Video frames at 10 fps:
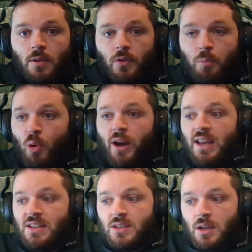The point
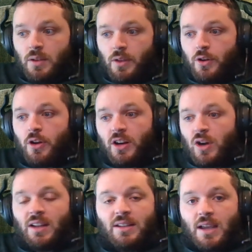is, you're going to
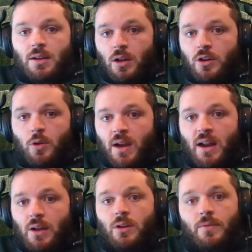try to dink and dunk your way
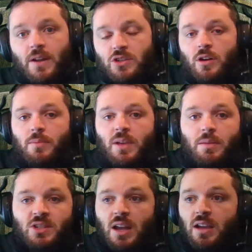down there. Eventually, you're going to make a
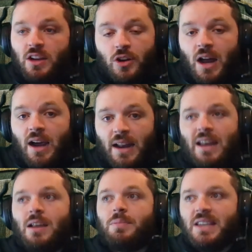mistake, and you're not going to
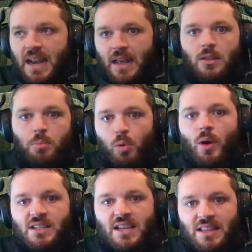end up getting the
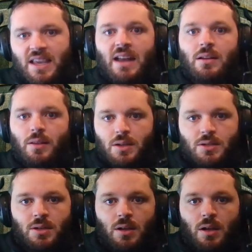points at the end of
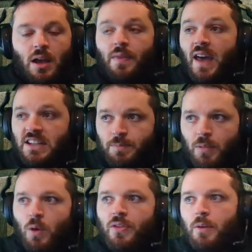this. And that's
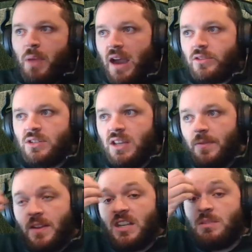what the Packers
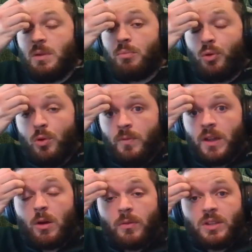defense has been
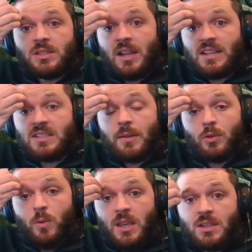proving over these last
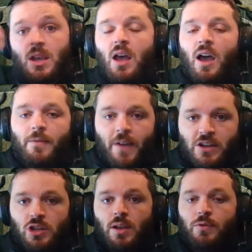several weeks.
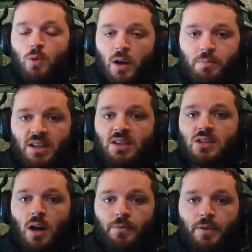Eventually, if you want to beat this
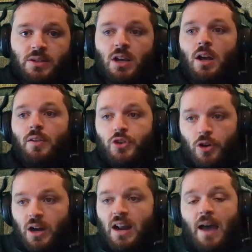offense,
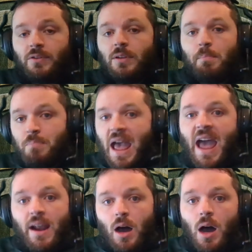you're going to have to
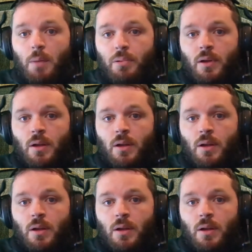man up,